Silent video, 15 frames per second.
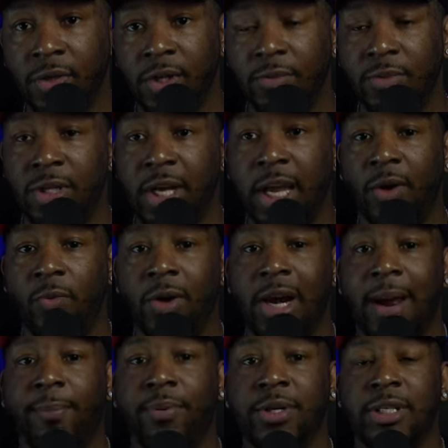You see what I'm
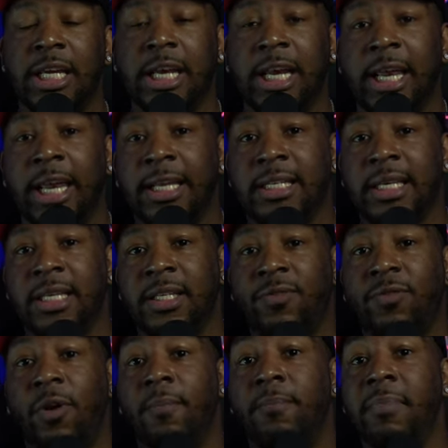saying? When I present it, it's
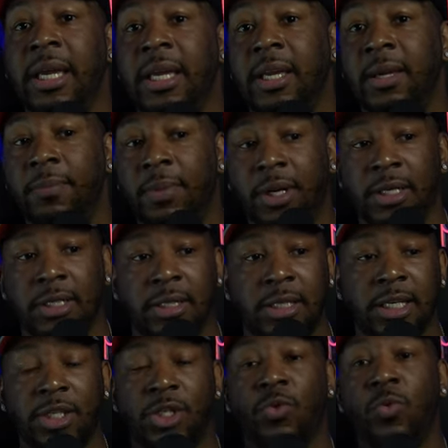it's from me
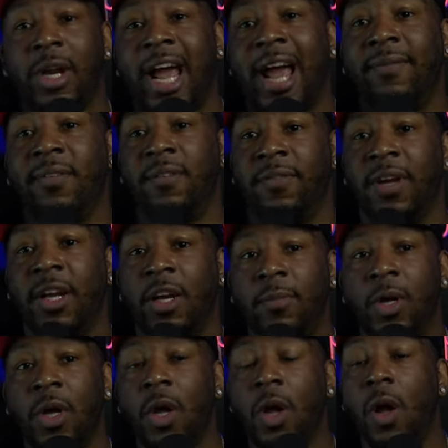because this is what I've
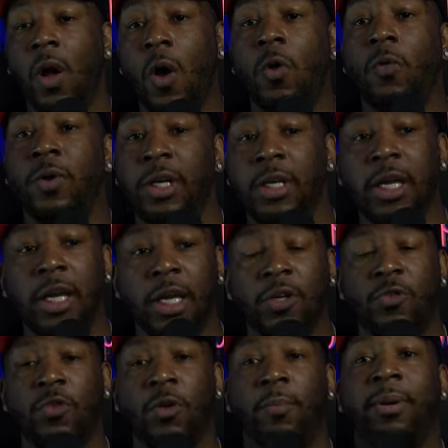developed over the
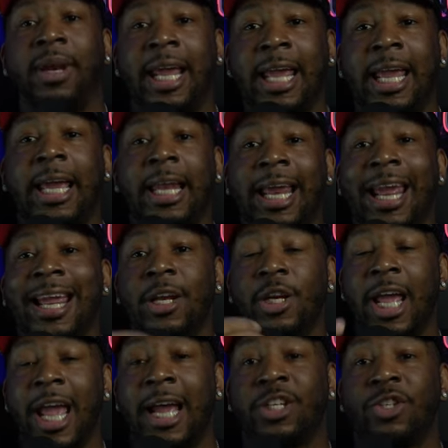years from playing
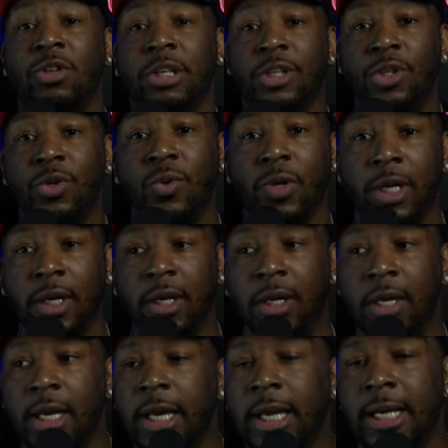and actually doing
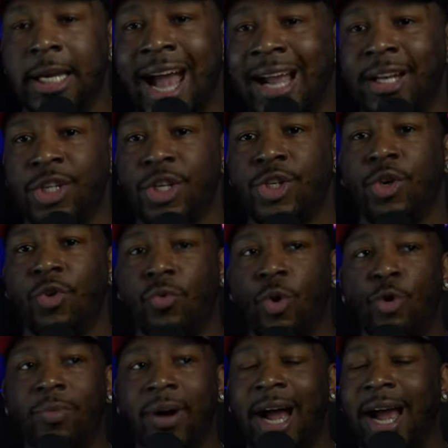it. Not just a
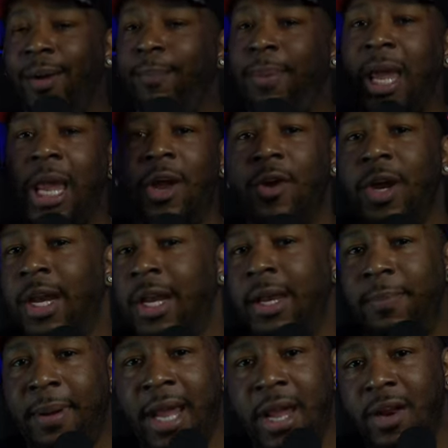robot
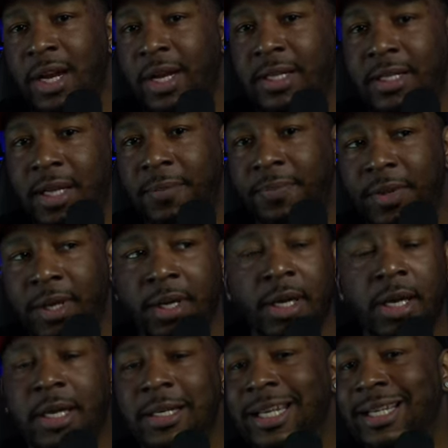parroting, parroting
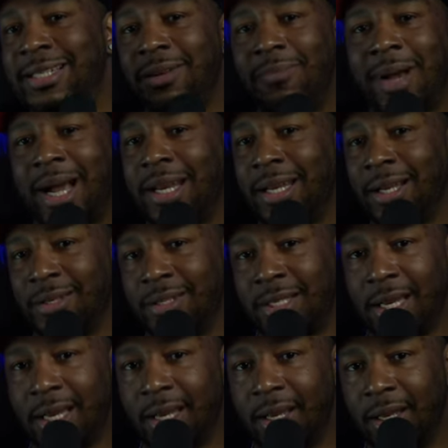something that somebody
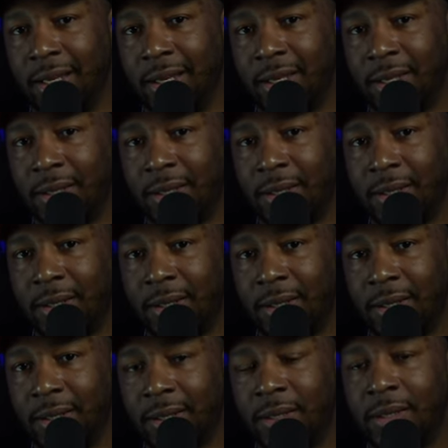else said.
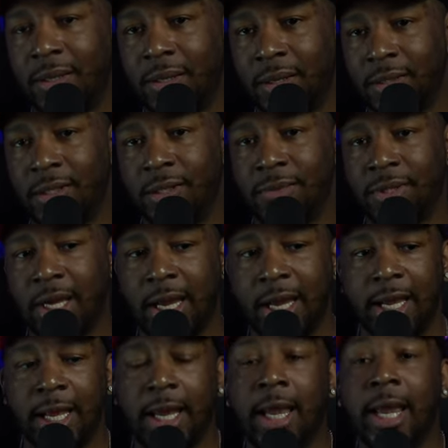You see what I'm
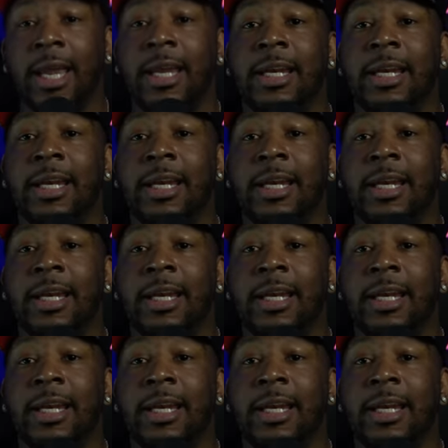saying?